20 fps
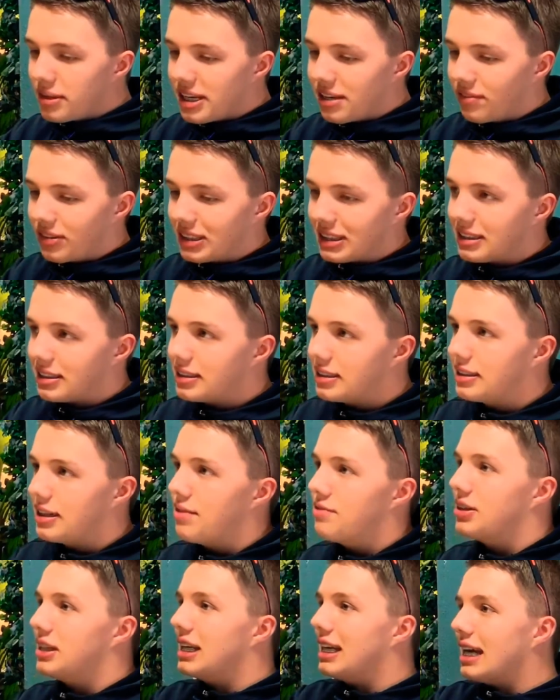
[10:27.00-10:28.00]
even
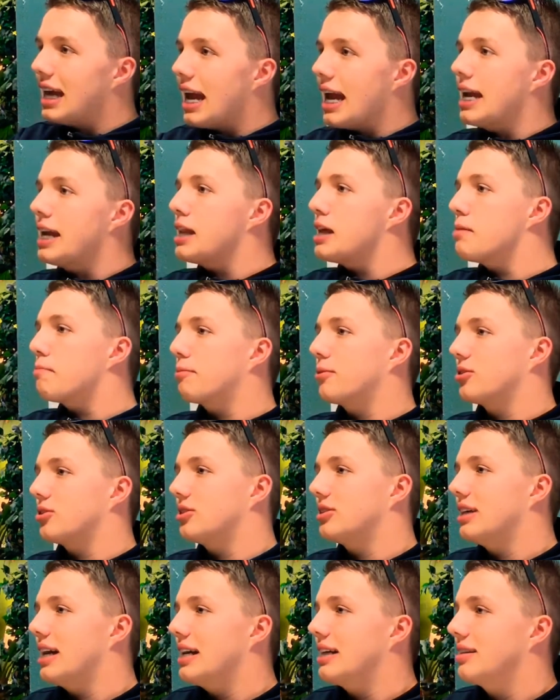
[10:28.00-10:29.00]
70,
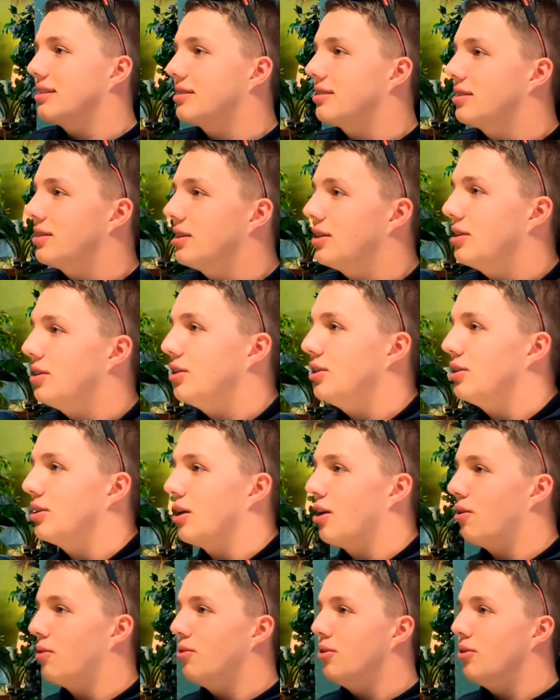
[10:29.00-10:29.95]
80%, you know.